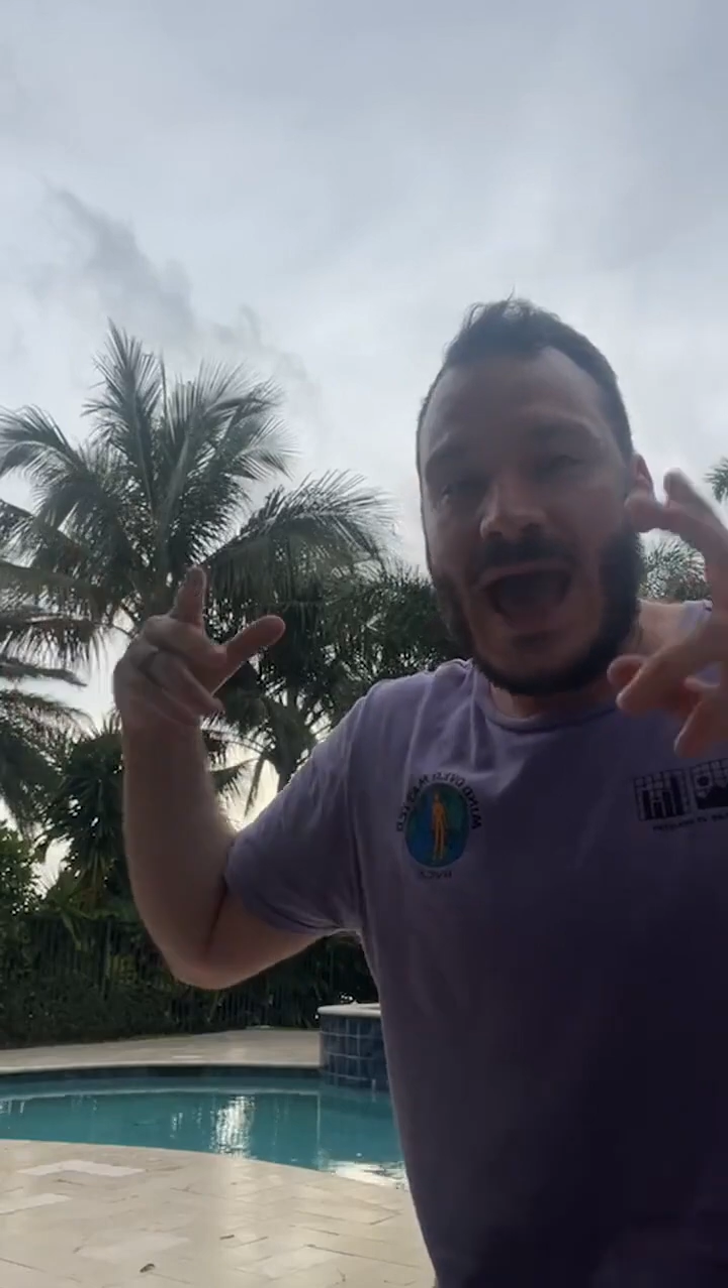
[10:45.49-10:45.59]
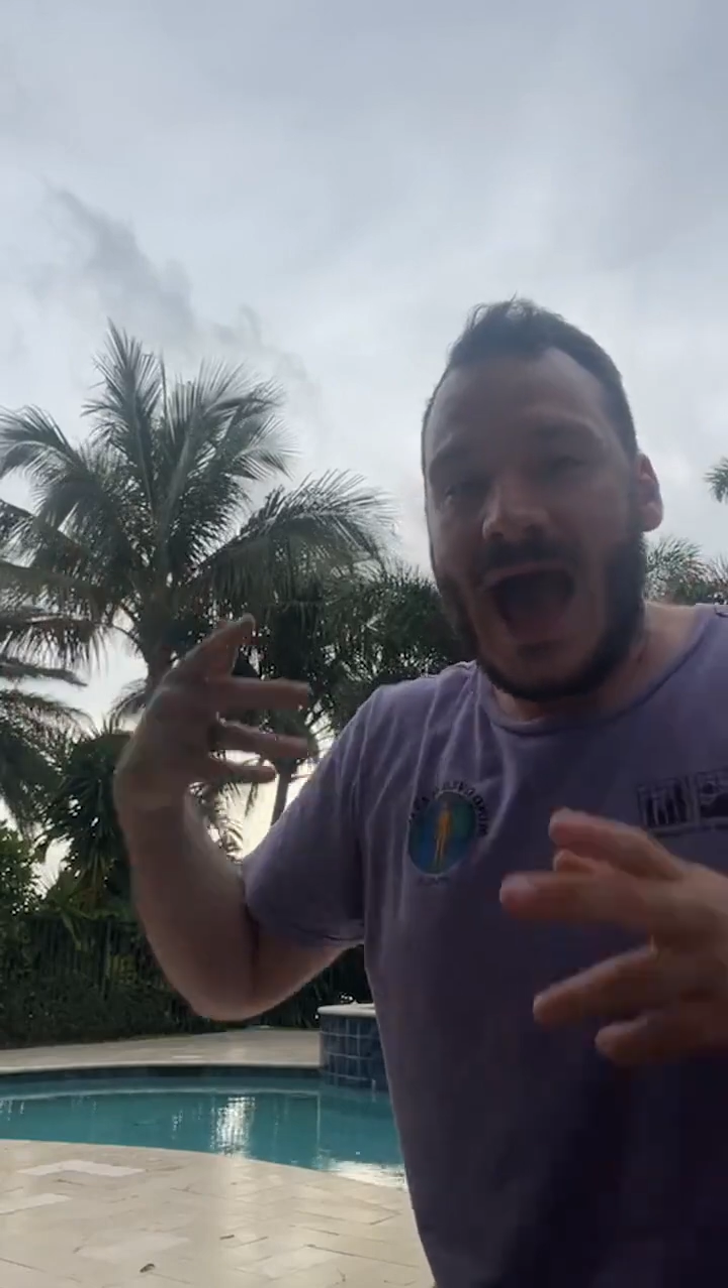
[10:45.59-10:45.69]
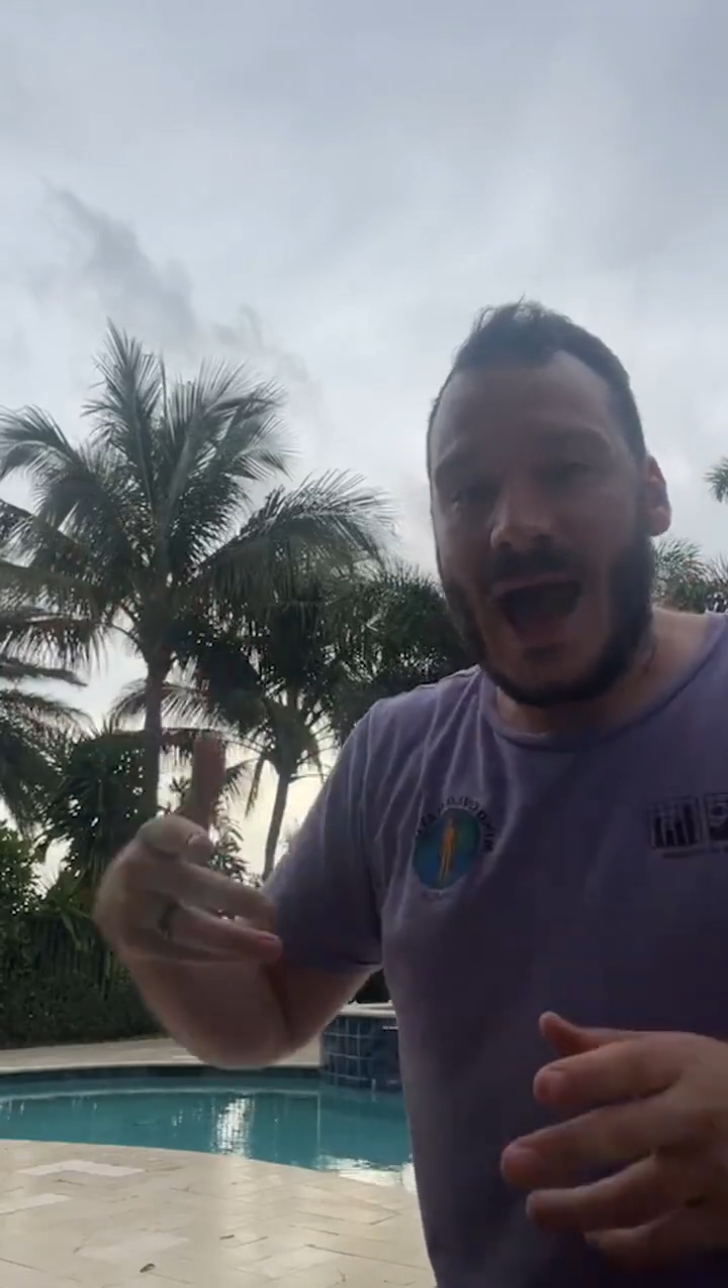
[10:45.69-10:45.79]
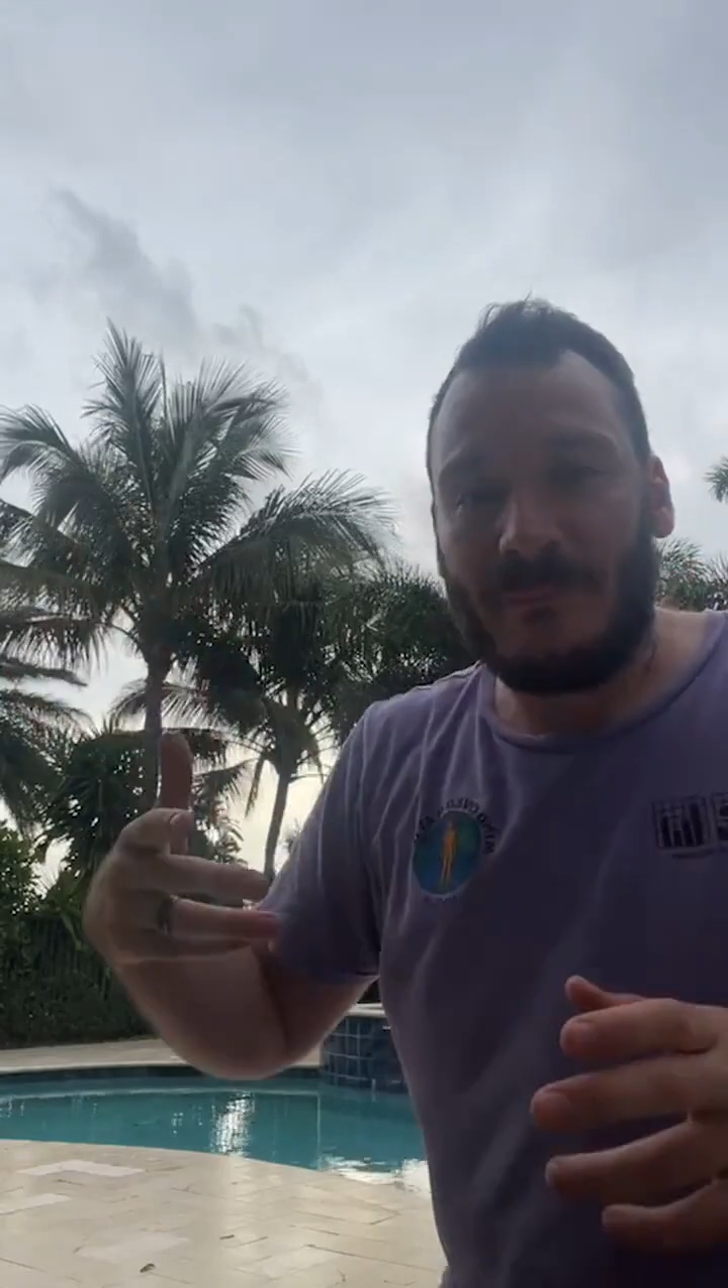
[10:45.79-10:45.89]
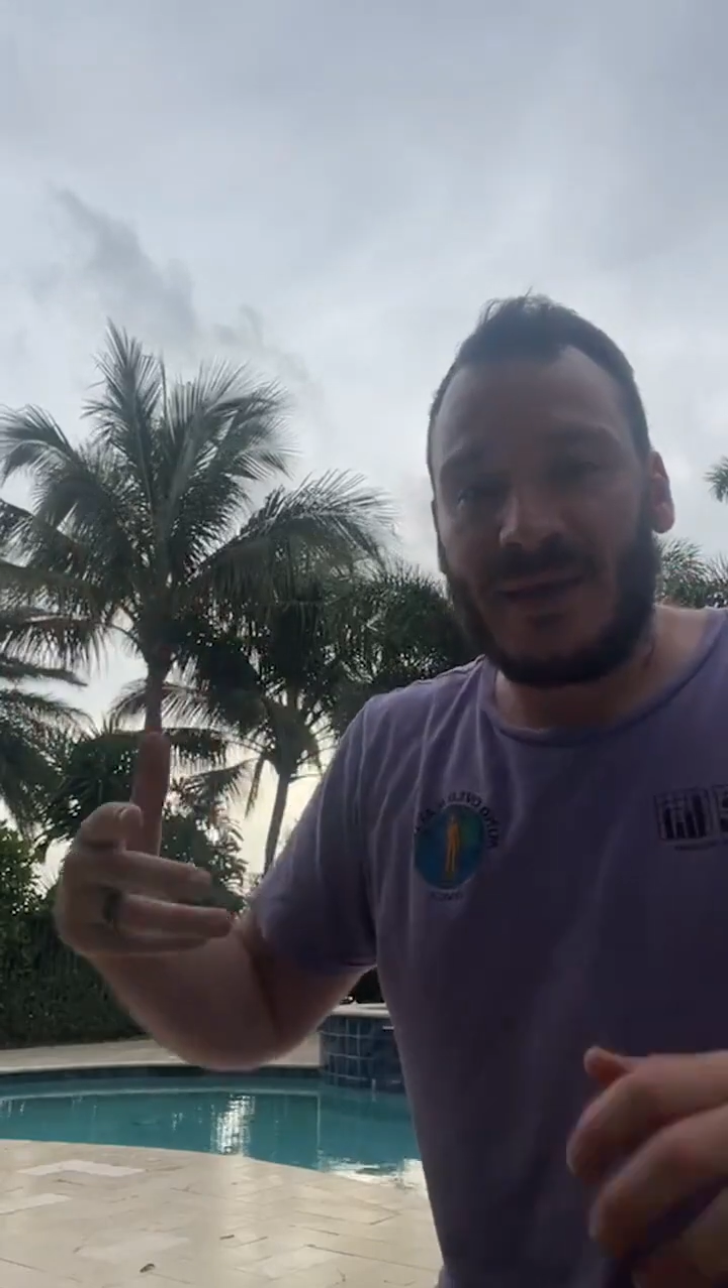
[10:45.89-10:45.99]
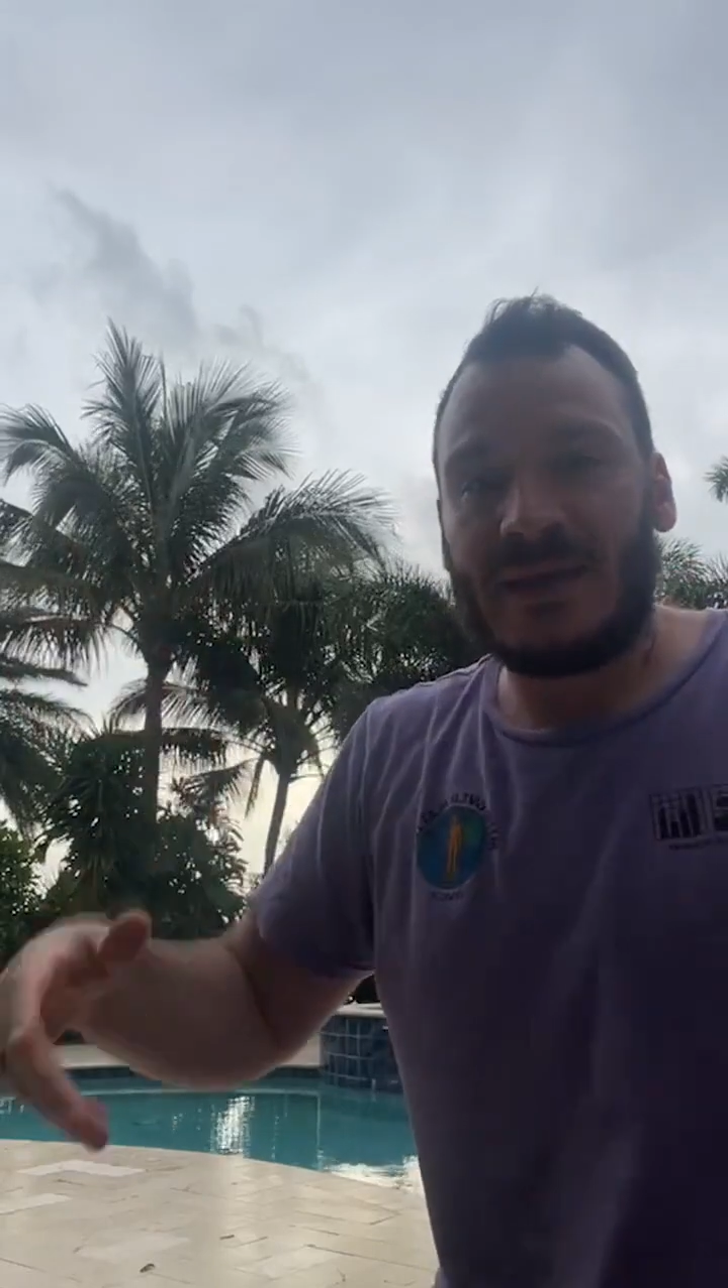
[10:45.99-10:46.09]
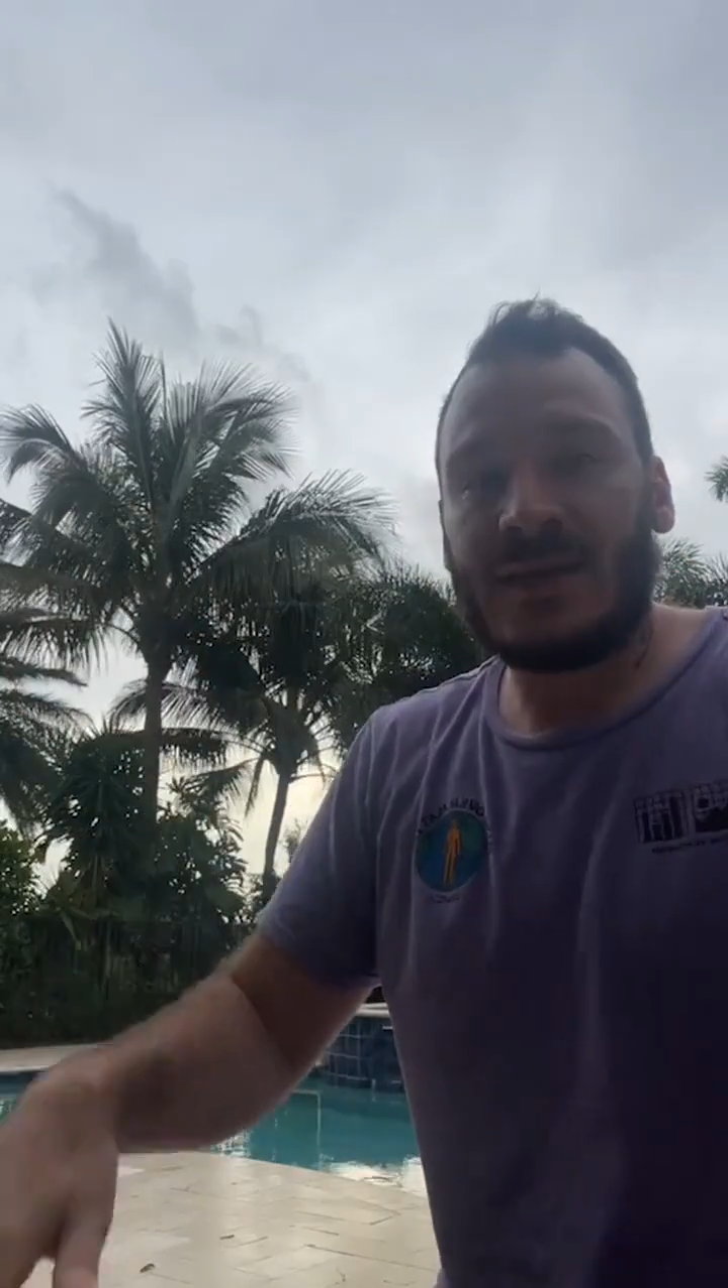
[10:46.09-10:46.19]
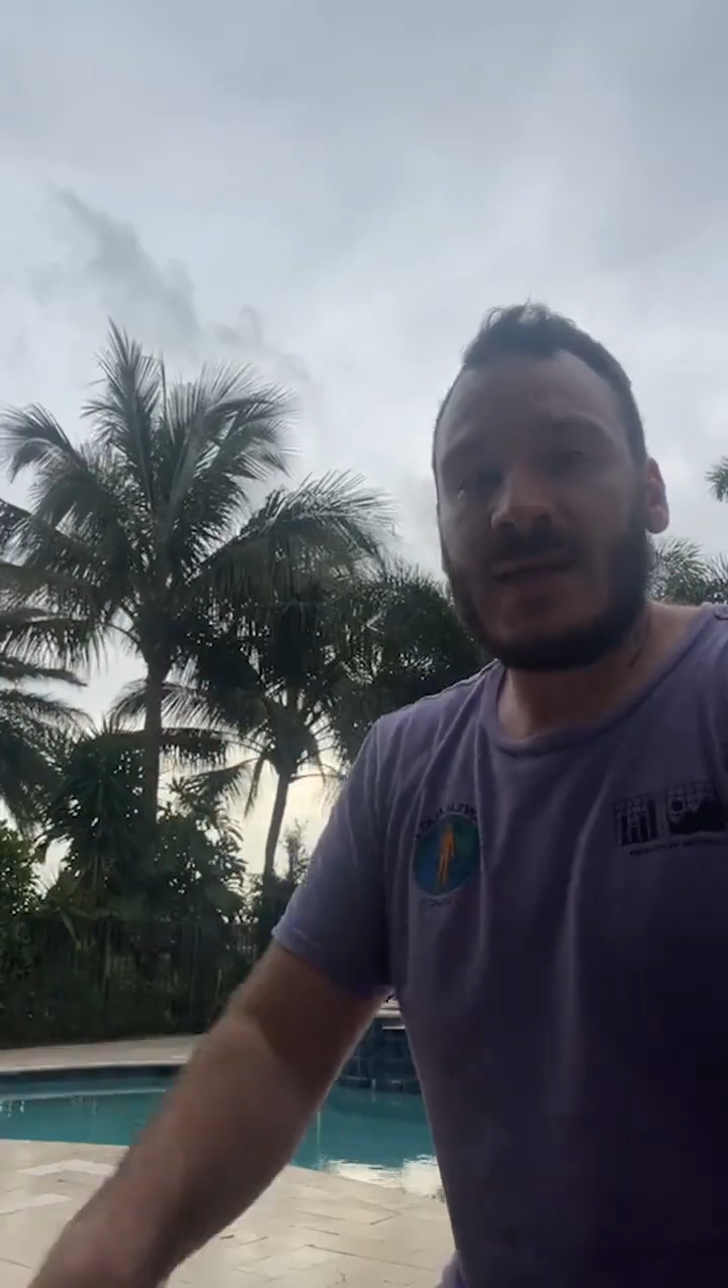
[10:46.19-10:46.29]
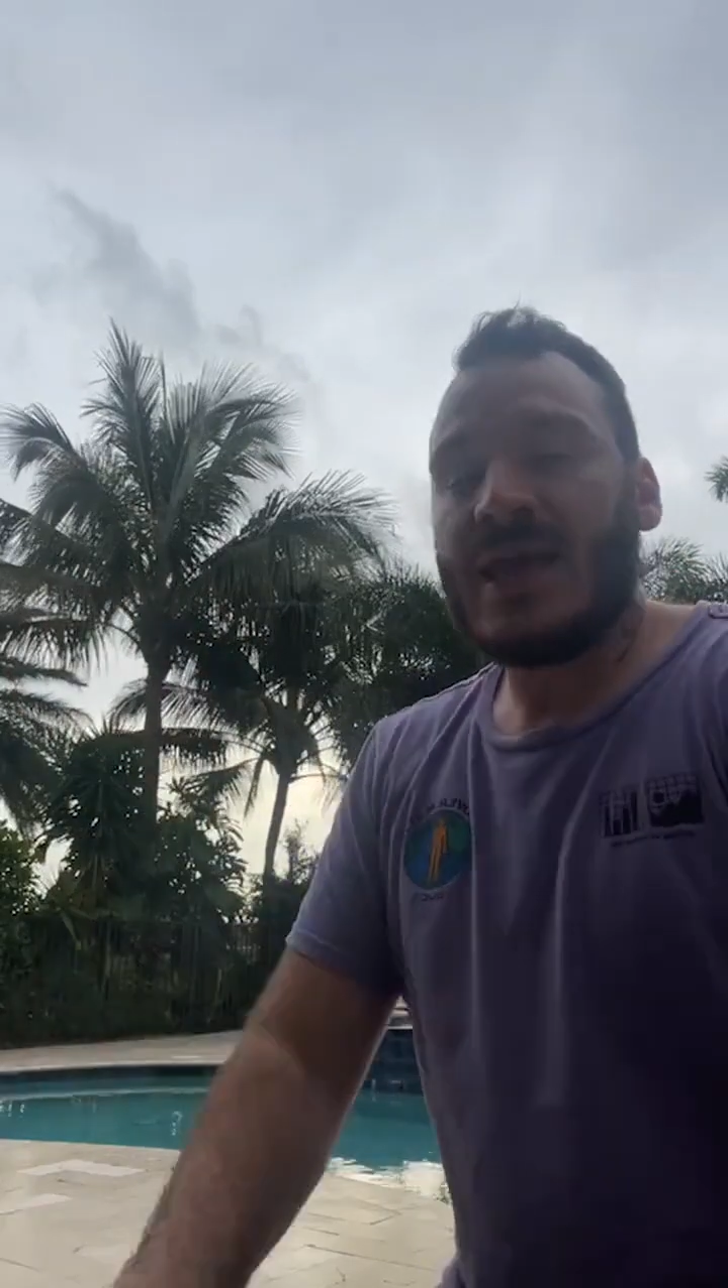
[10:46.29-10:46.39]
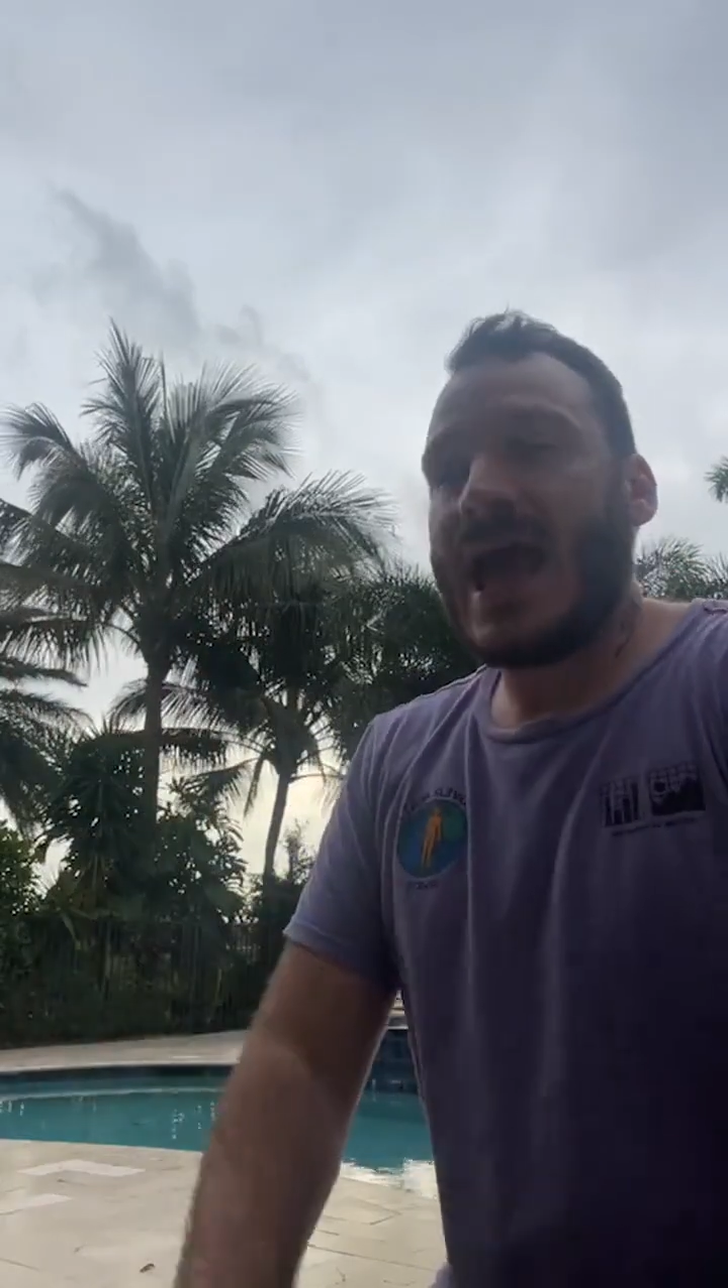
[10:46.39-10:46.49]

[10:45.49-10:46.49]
happen,